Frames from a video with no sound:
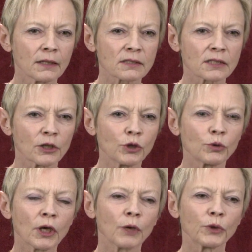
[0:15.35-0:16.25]

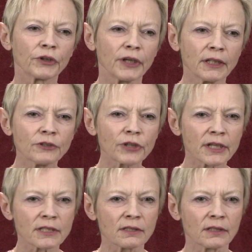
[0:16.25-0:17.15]
So we're
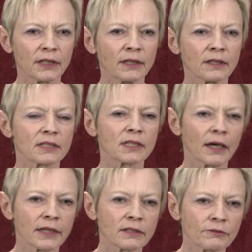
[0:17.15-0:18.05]
interested in the
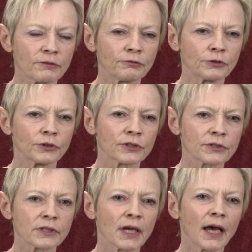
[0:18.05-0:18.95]
size of the
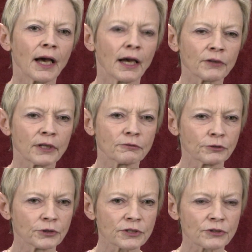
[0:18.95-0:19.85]
force, how that
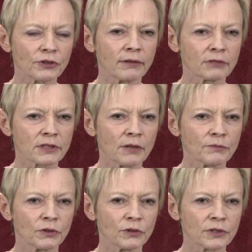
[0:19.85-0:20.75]
force travels
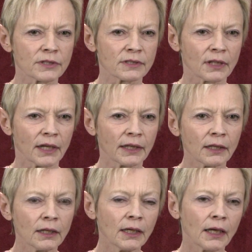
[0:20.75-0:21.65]
up the horse's
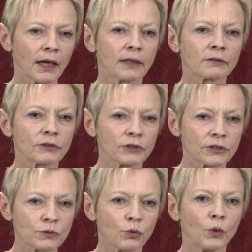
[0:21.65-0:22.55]
leg, and of
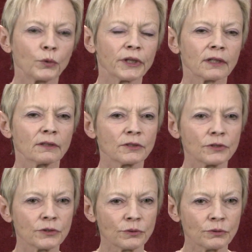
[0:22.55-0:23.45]
course what we can
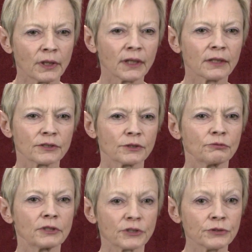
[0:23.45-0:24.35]
do to
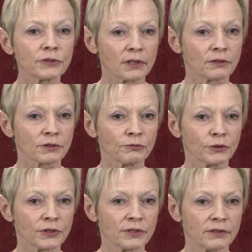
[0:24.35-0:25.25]
reduce those
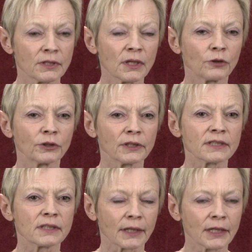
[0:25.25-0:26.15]
forces or at
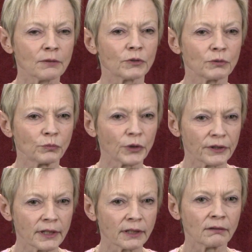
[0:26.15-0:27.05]
least to keep them
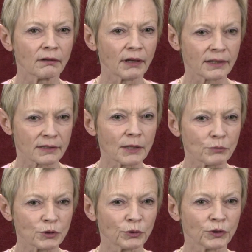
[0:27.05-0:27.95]
within
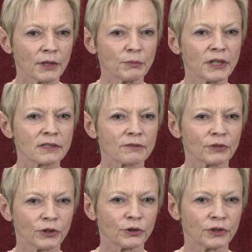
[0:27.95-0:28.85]
acceptable limits for
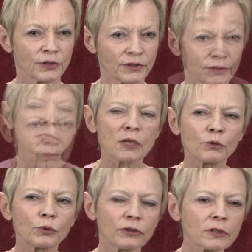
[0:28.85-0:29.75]
the horse. So
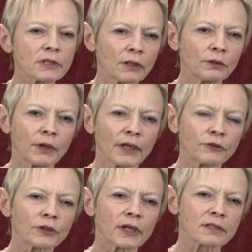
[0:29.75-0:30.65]
we're also
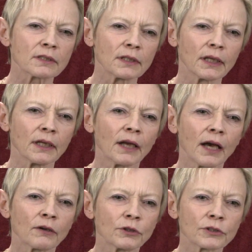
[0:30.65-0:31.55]
interested in
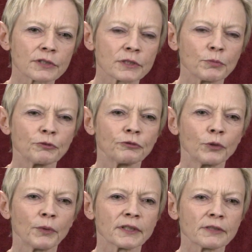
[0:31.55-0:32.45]
how horses
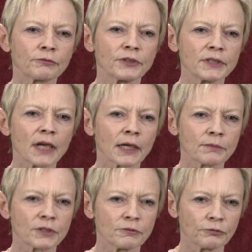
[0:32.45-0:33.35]
perform on different
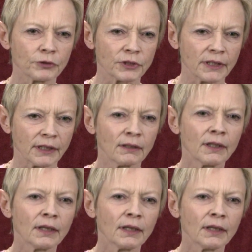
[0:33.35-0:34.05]
types of footing